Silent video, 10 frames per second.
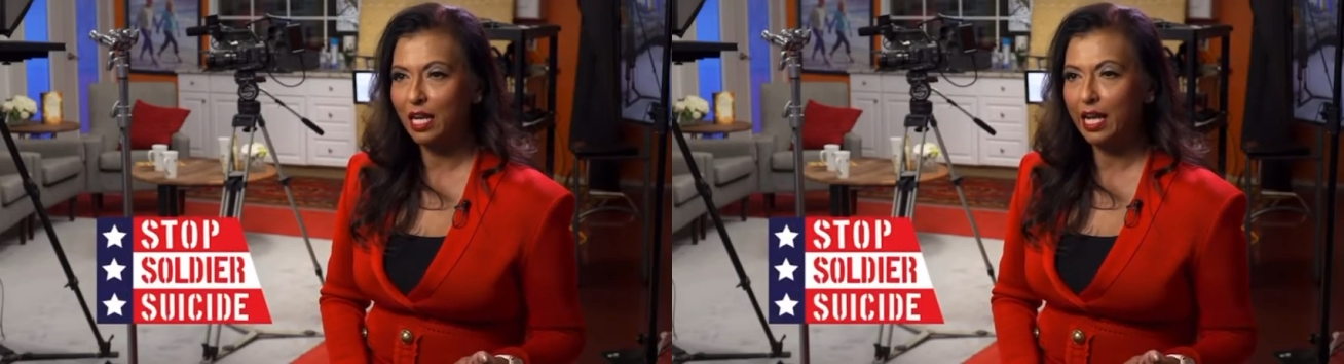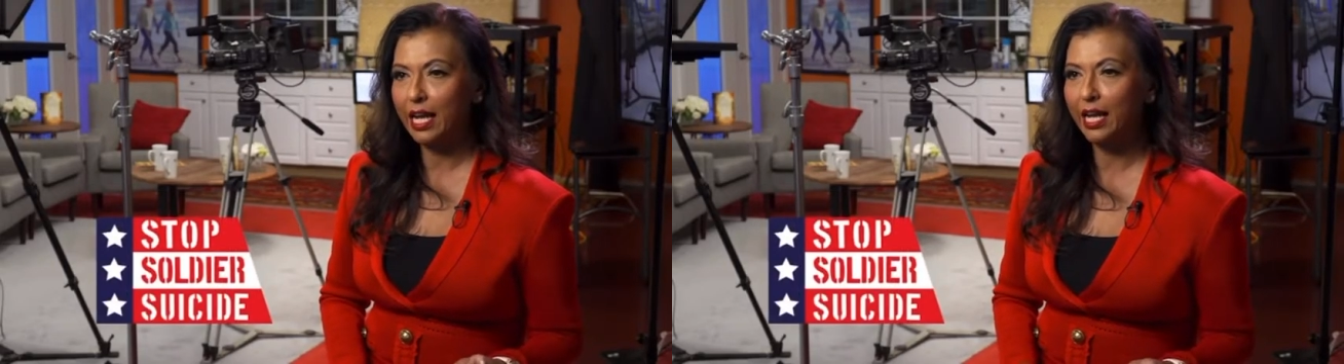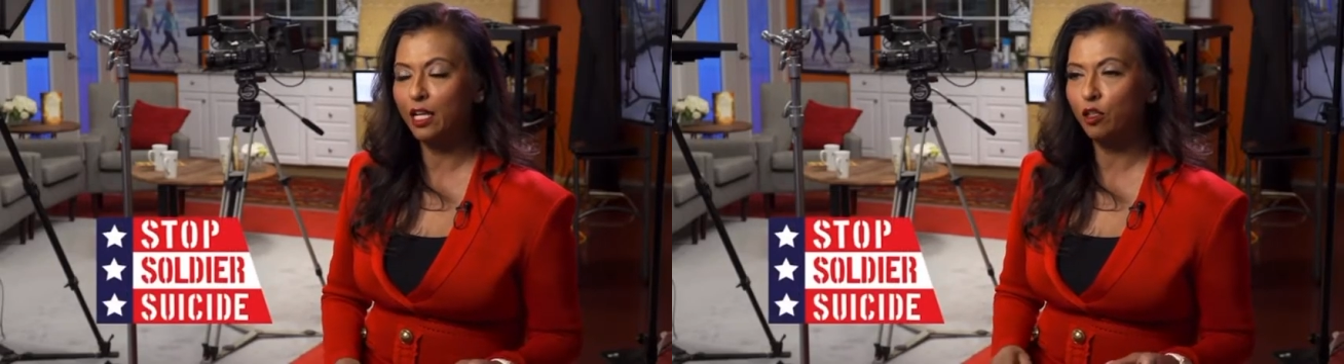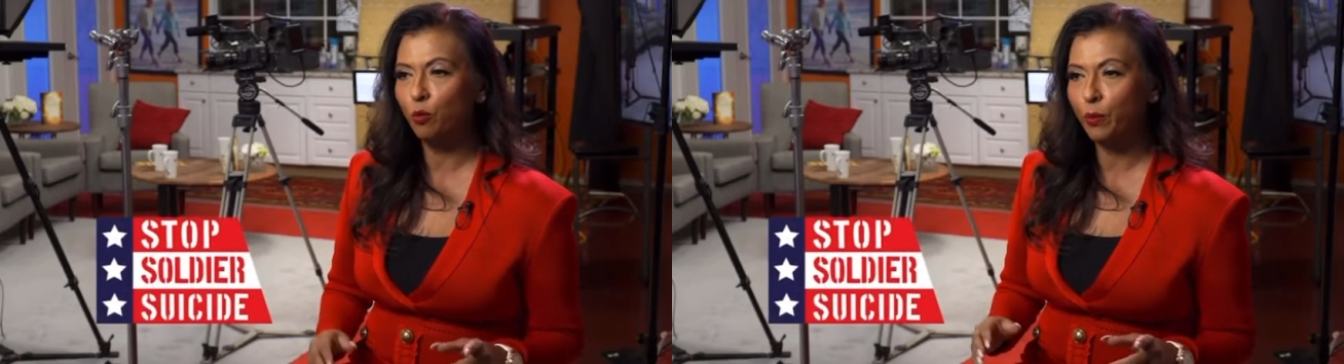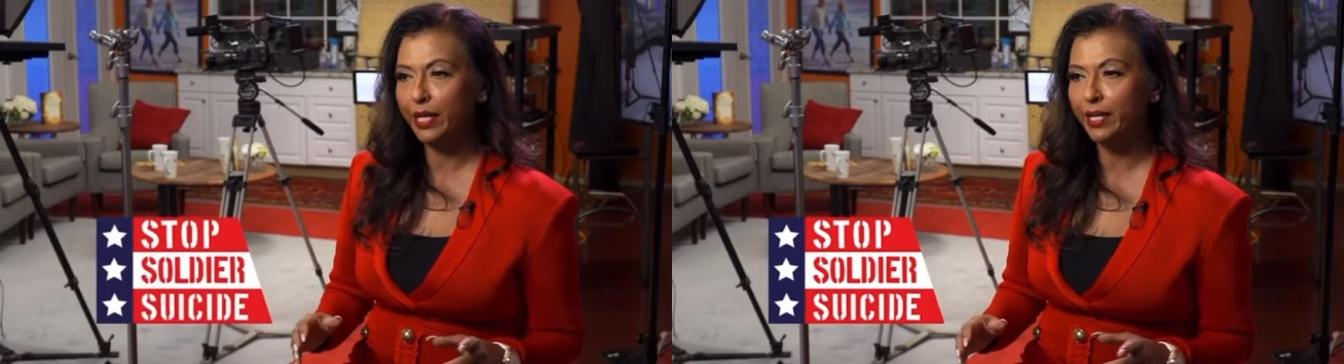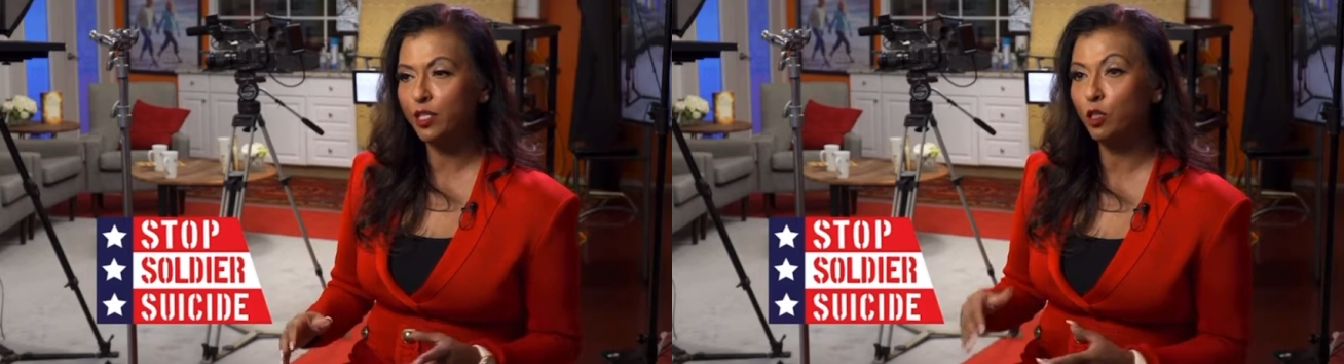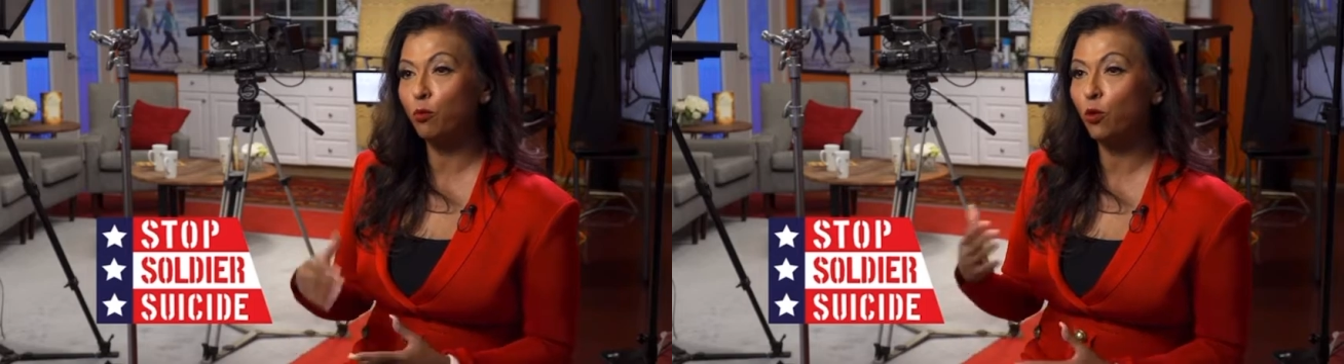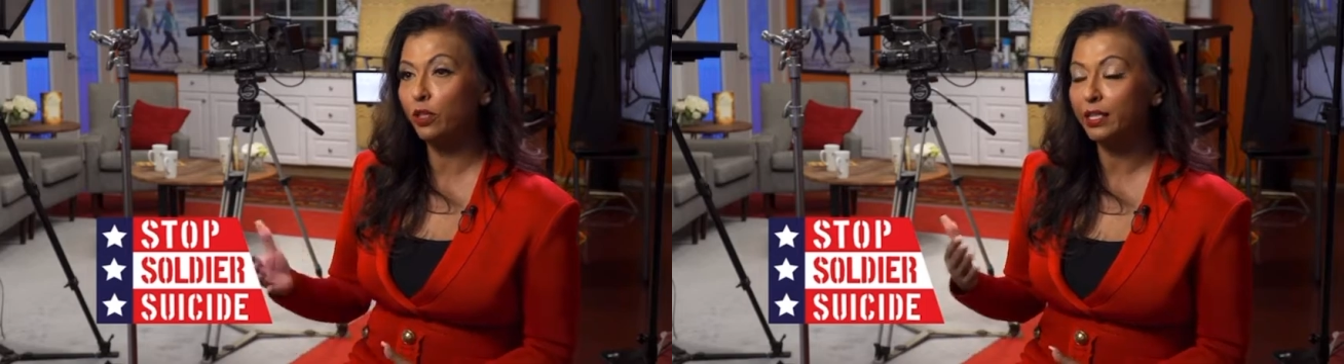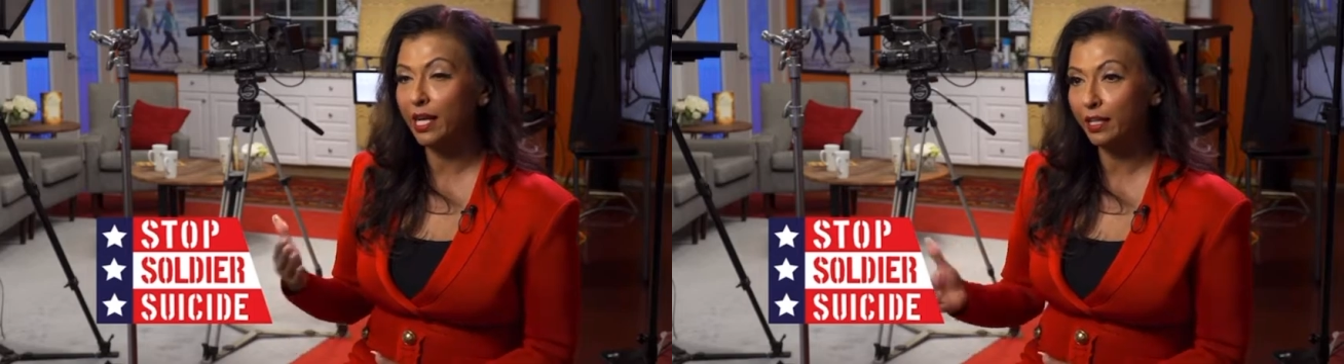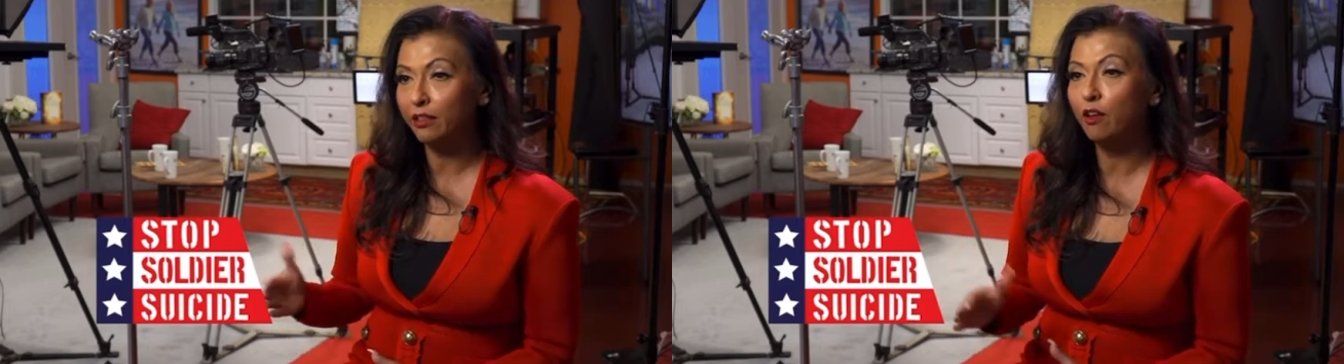and we support
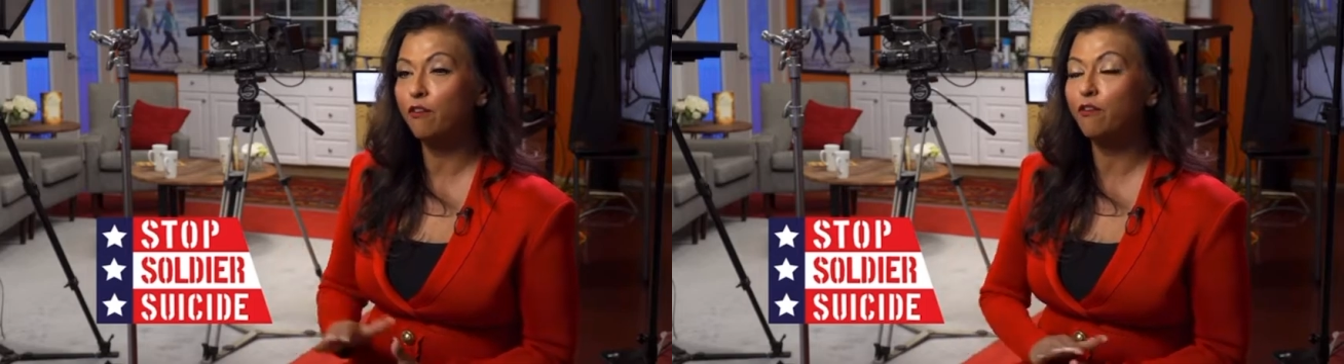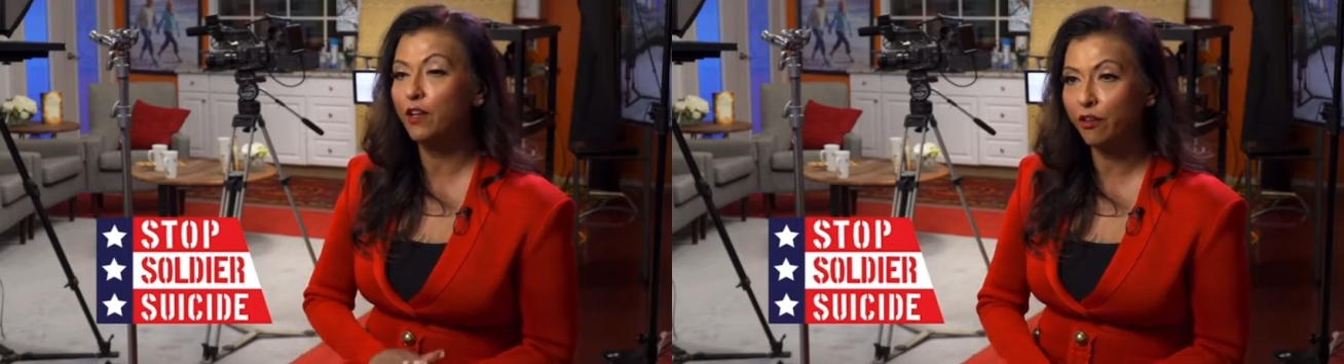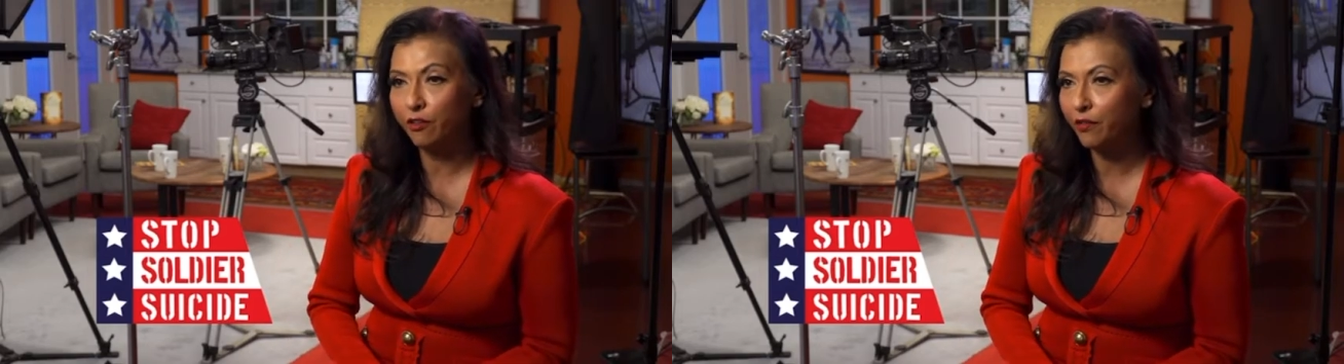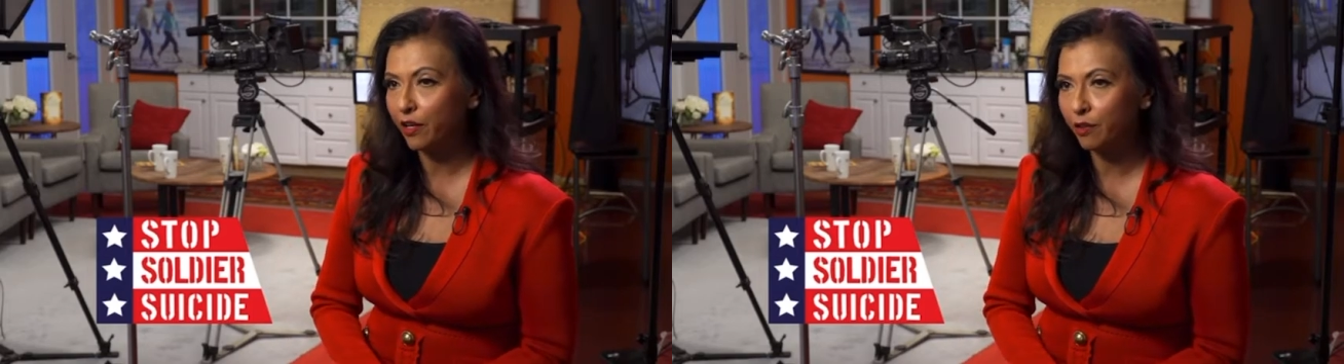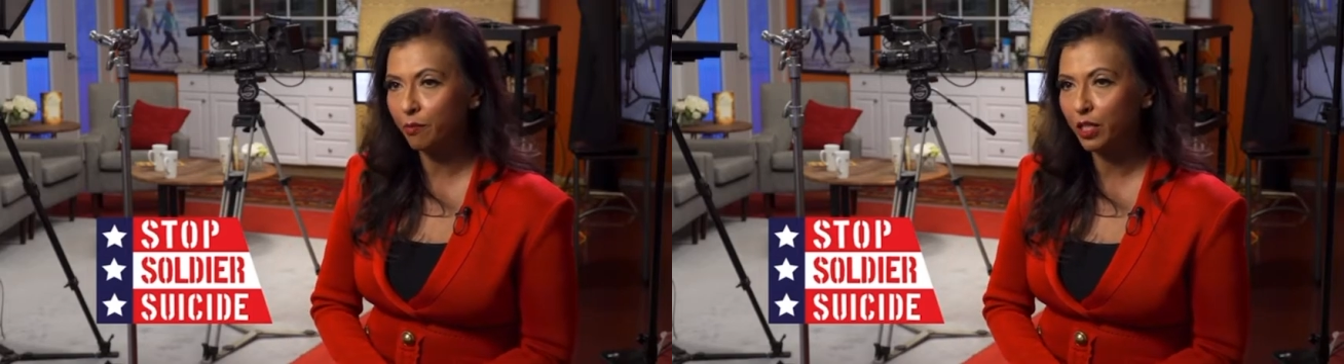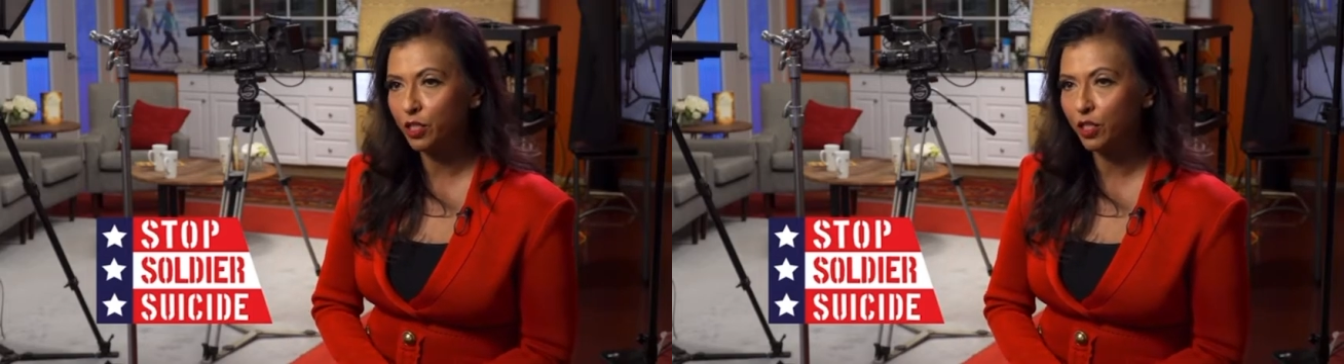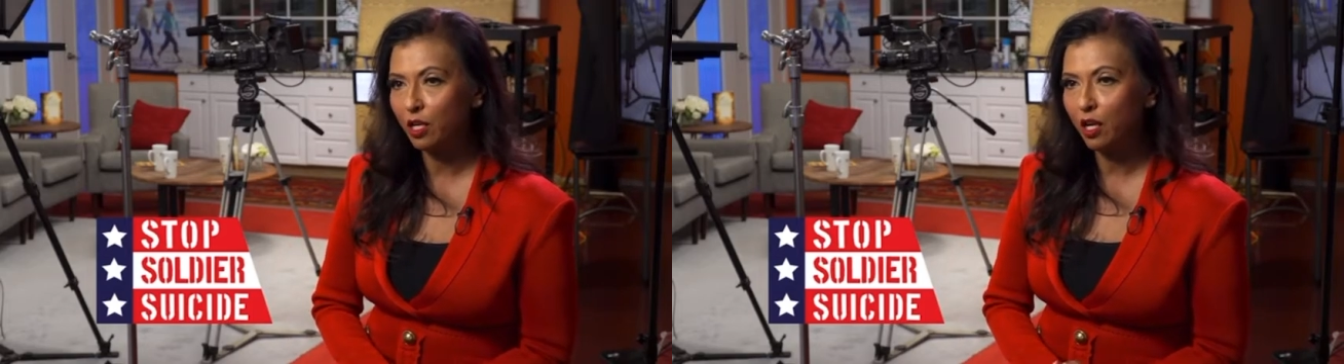that very, very much,